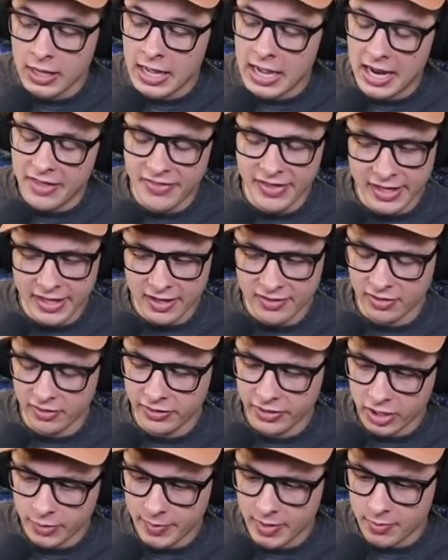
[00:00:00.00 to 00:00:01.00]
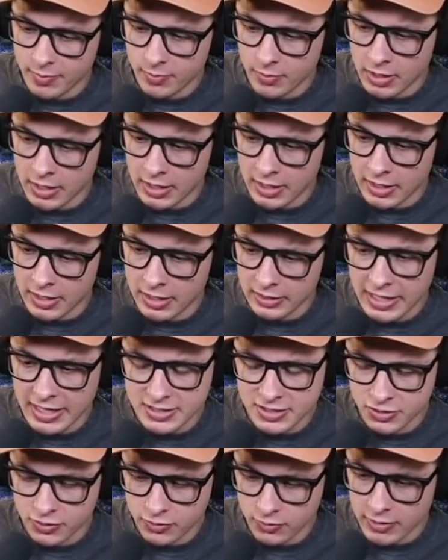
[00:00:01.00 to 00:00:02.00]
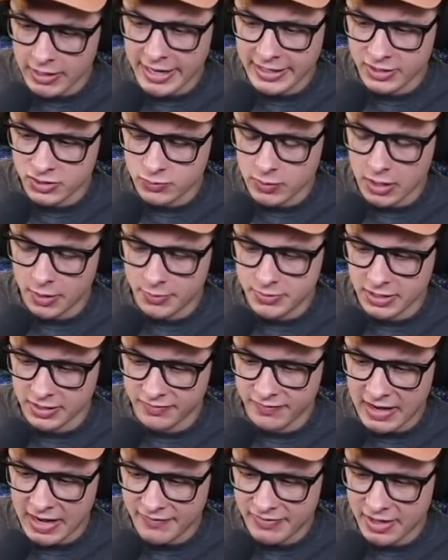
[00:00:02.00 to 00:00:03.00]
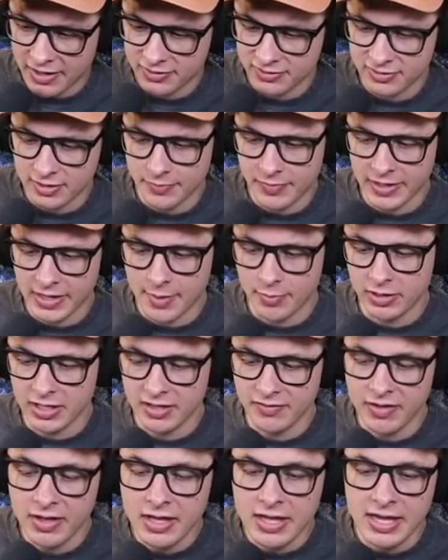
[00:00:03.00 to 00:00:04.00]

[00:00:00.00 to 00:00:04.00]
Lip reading: I think it is a little bit less grain as well. It was like 5,000 something, I believe.